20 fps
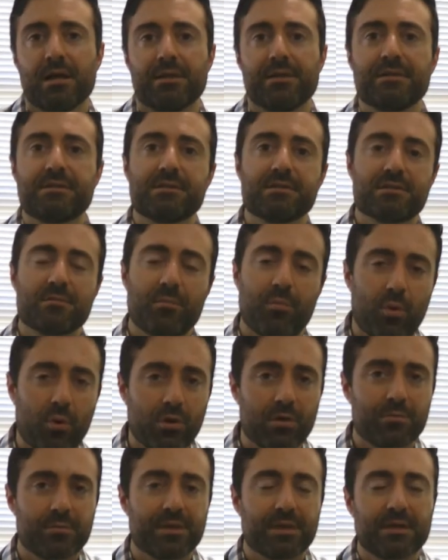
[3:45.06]
This is
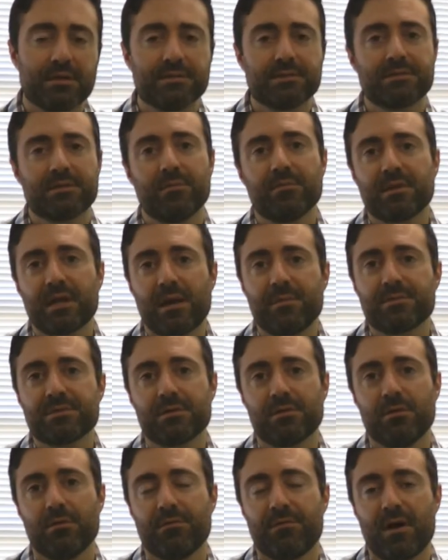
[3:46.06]
important because sometimes
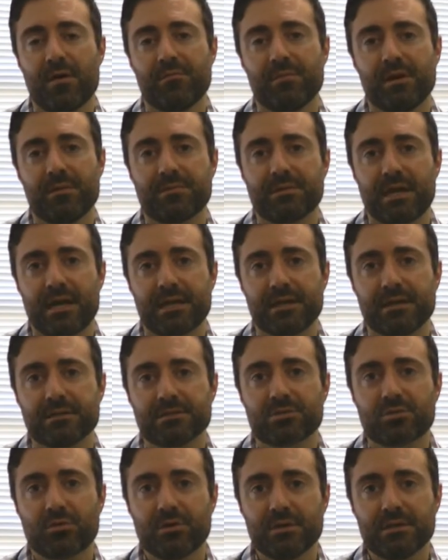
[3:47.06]
the low FODMAP diet
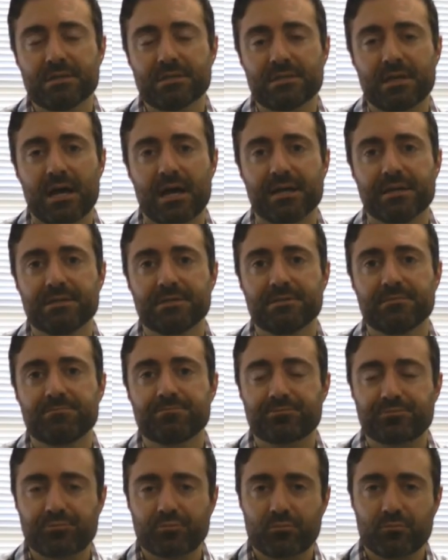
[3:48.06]
is criticized,
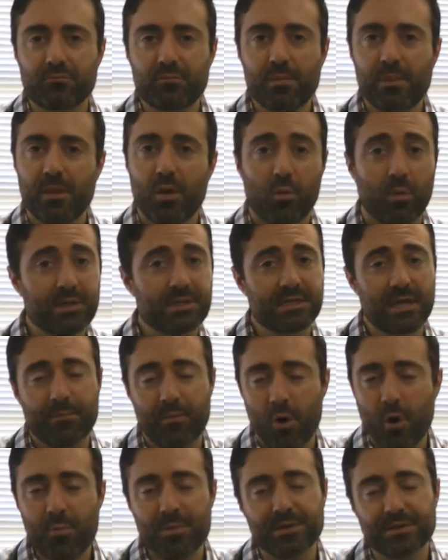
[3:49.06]
which I'm
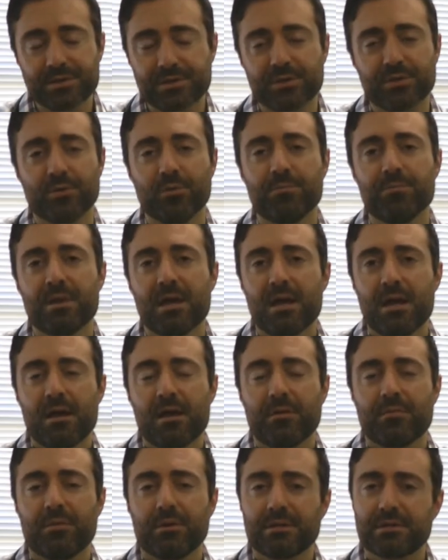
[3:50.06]
open to,
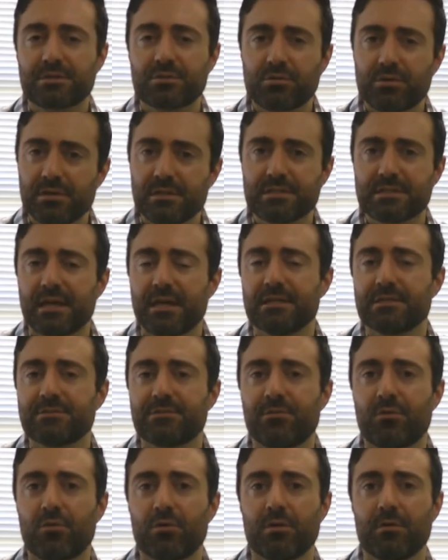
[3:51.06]
but it's criticized
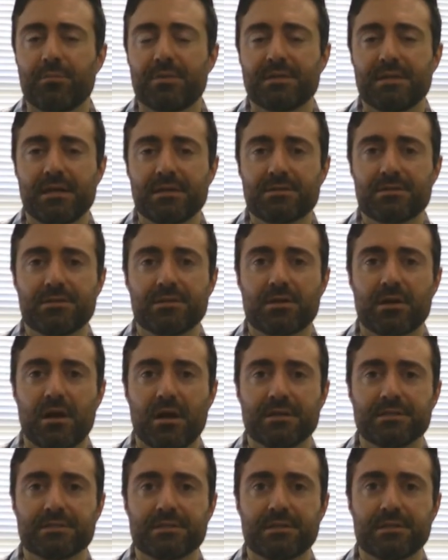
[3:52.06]
for potentially
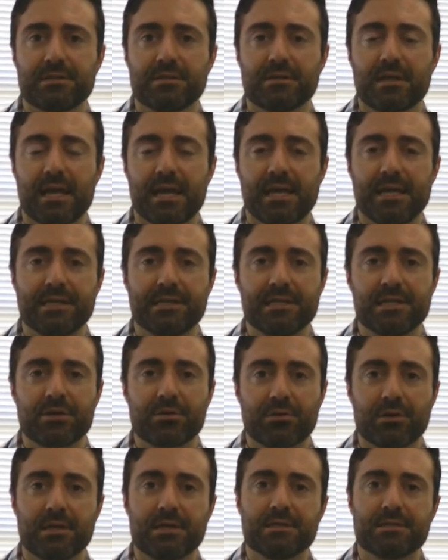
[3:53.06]
causing a
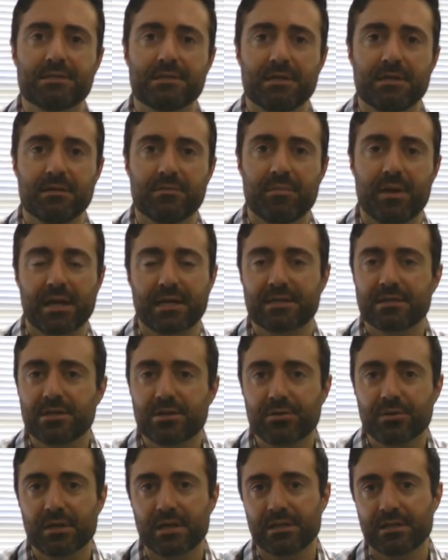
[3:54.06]
decrease in
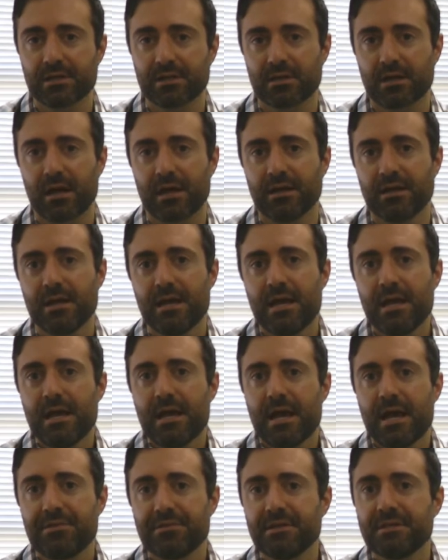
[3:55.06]
bacteria in the gut.
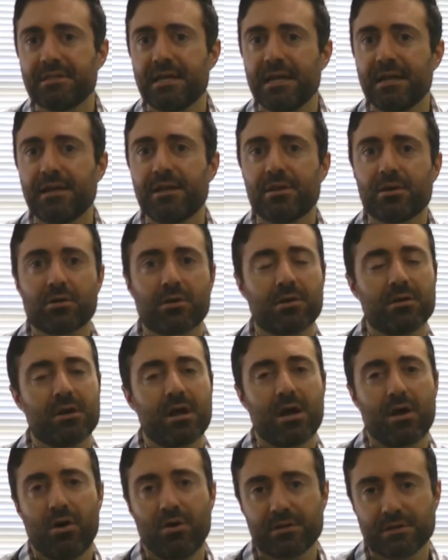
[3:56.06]
And the data here are
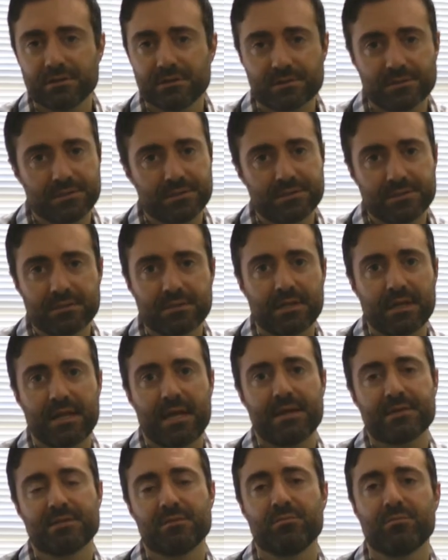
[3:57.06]
not all consistent, that
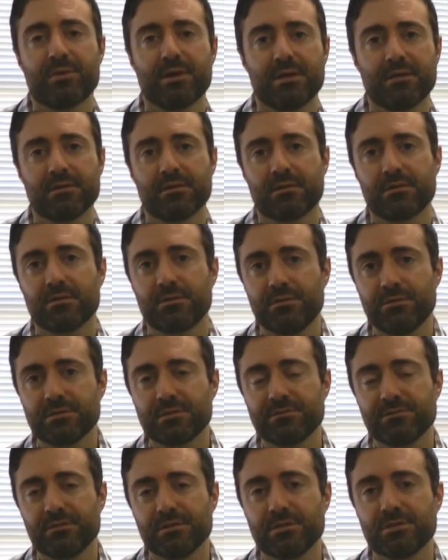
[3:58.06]
hasn't been
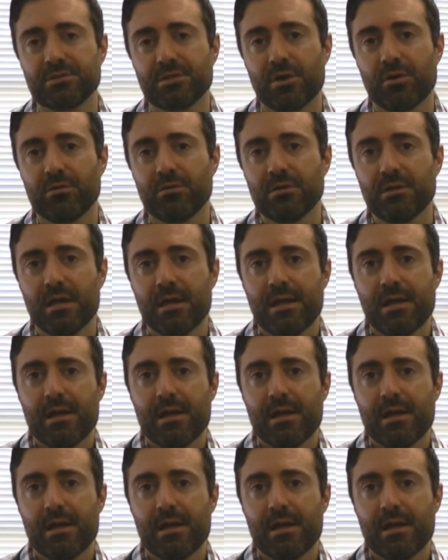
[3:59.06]
conclusively shown,